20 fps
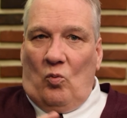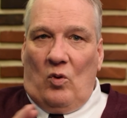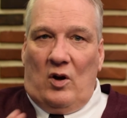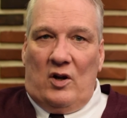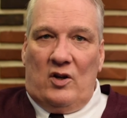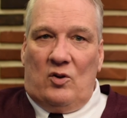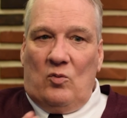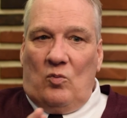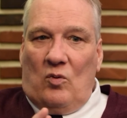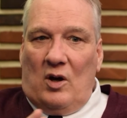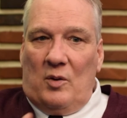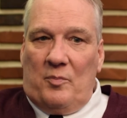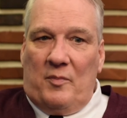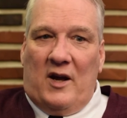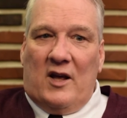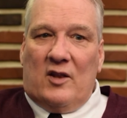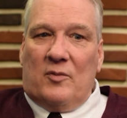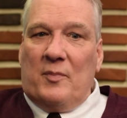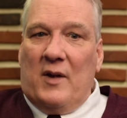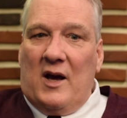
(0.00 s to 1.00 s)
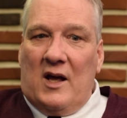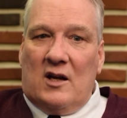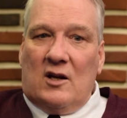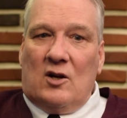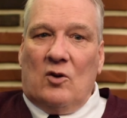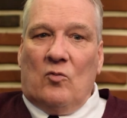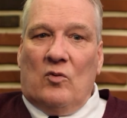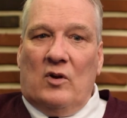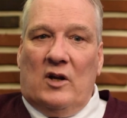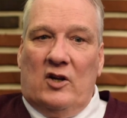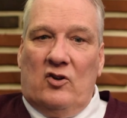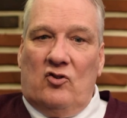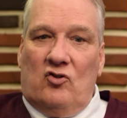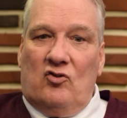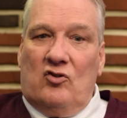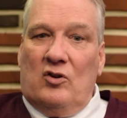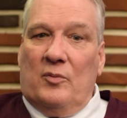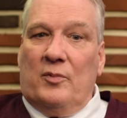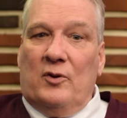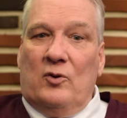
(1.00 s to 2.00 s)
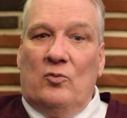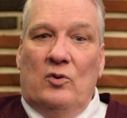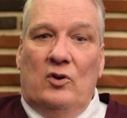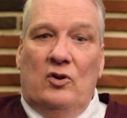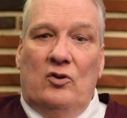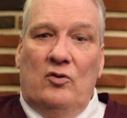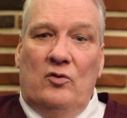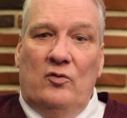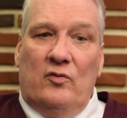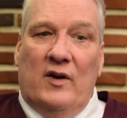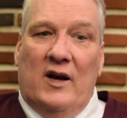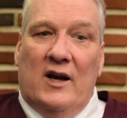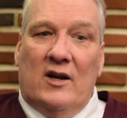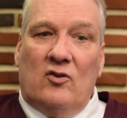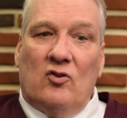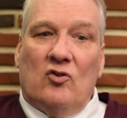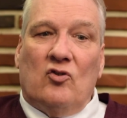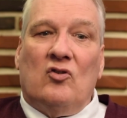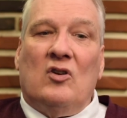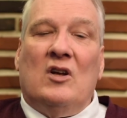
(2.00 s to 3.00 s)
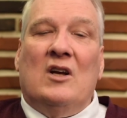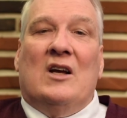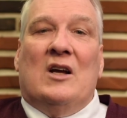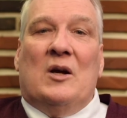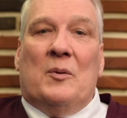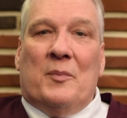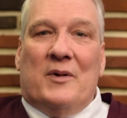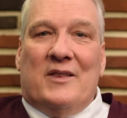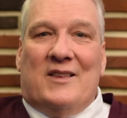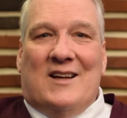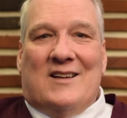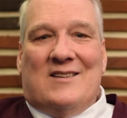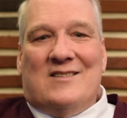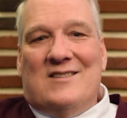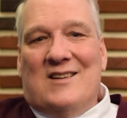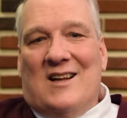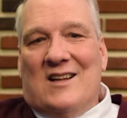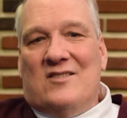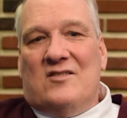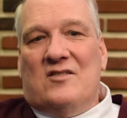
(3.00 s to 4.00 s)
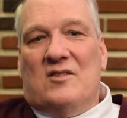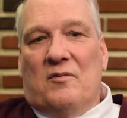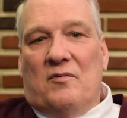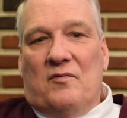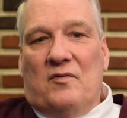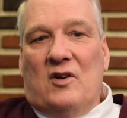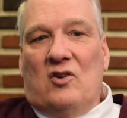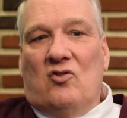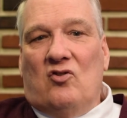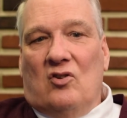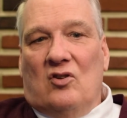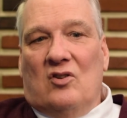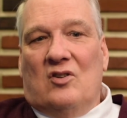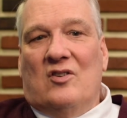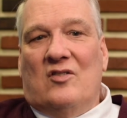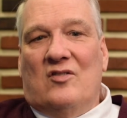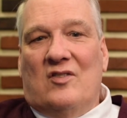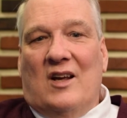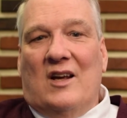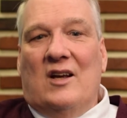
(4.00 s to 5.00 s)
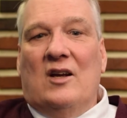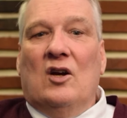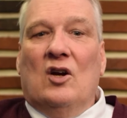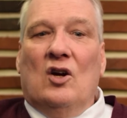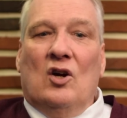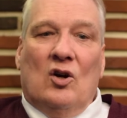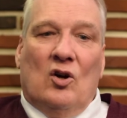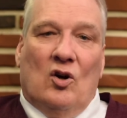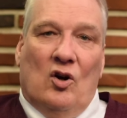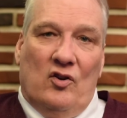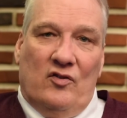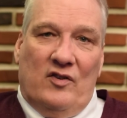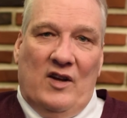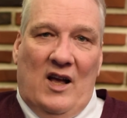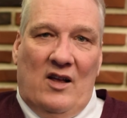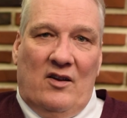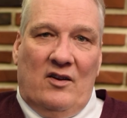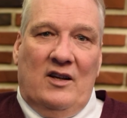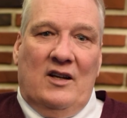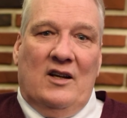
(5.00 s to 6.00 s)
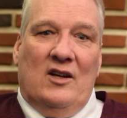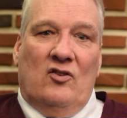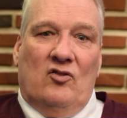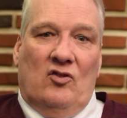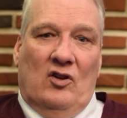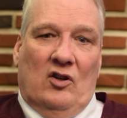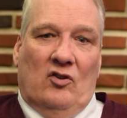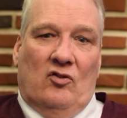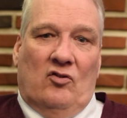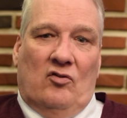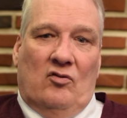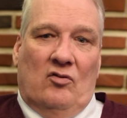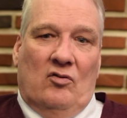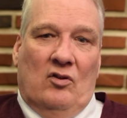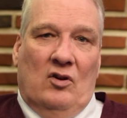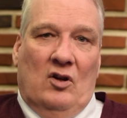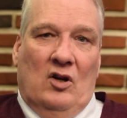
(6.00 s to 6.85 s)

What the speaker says: one-to-one mathematical relationship between two factors, but that's not sufficient to say causality exists.